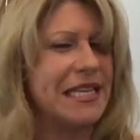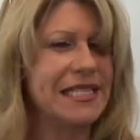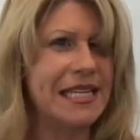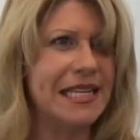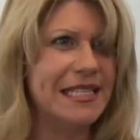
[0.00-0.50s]

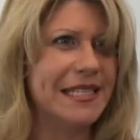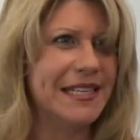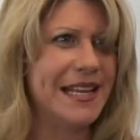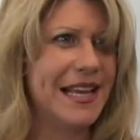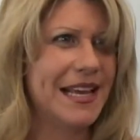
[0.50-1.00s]
things that I did.
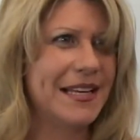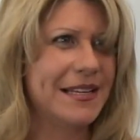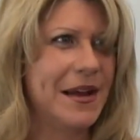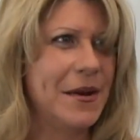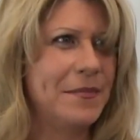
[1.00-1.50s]
Yeah, yeah.
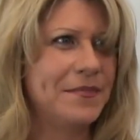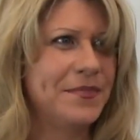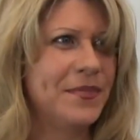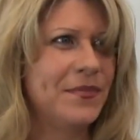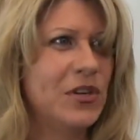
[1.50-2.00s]
And um,
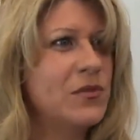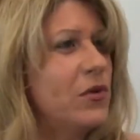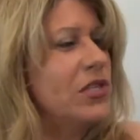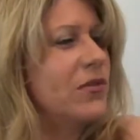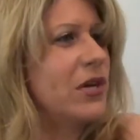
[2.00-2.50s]
first
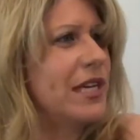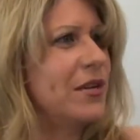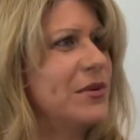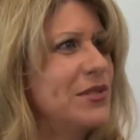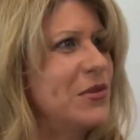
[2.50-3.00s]
voiceover
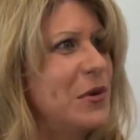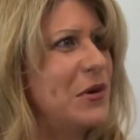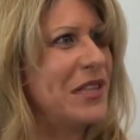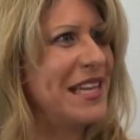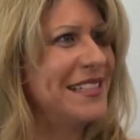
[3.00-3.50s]
gig was
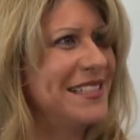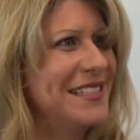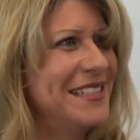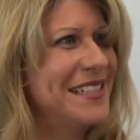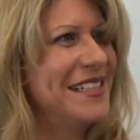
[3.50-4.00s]
Storybook Land.
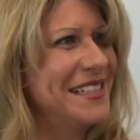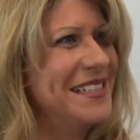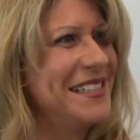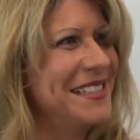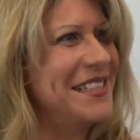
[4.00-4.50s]

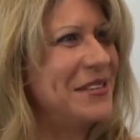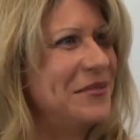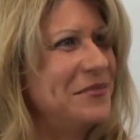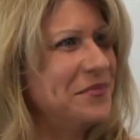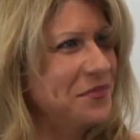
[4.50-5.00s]
Yeah, and I was just
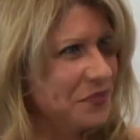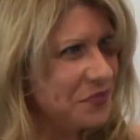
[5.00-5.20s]
going to say, you were